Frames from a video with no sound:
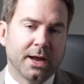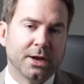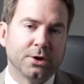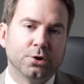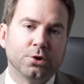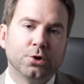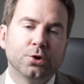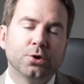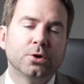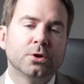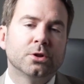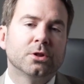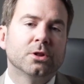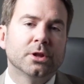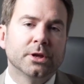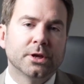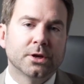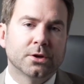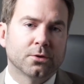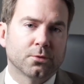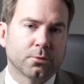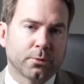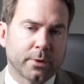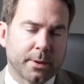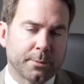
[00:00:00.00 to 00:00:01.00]
and good
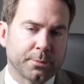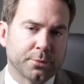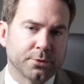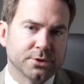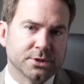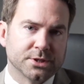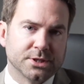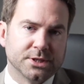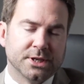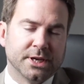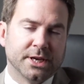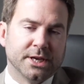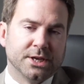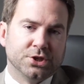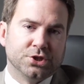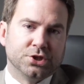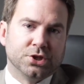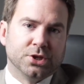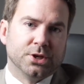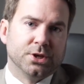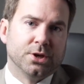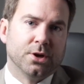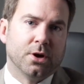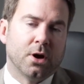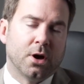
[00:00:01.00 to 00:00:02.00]
legal
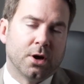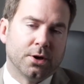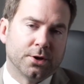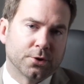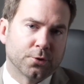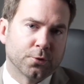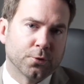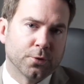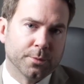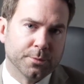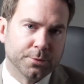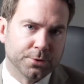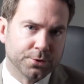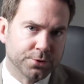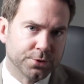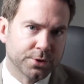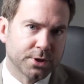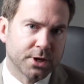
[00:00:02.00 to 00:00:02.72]
representation on a criminal